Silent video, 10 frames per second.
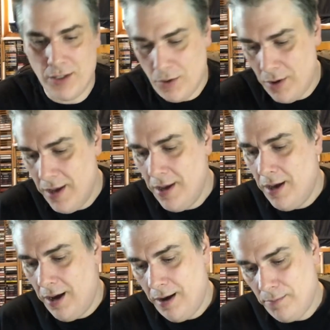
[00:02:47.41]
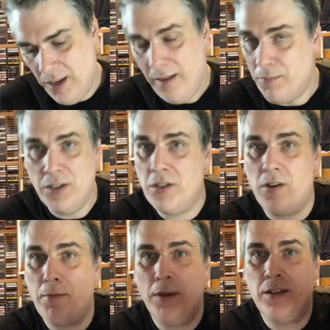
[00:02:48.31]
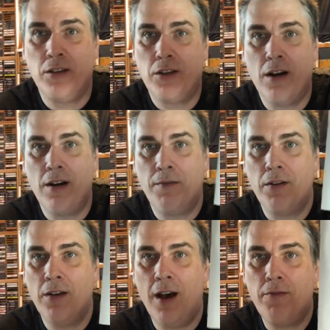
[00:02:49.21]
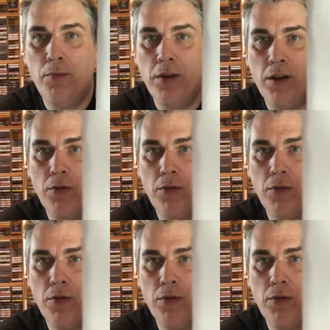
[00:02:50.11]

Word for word: So um, yeah, this is a great place to start if you're not familiar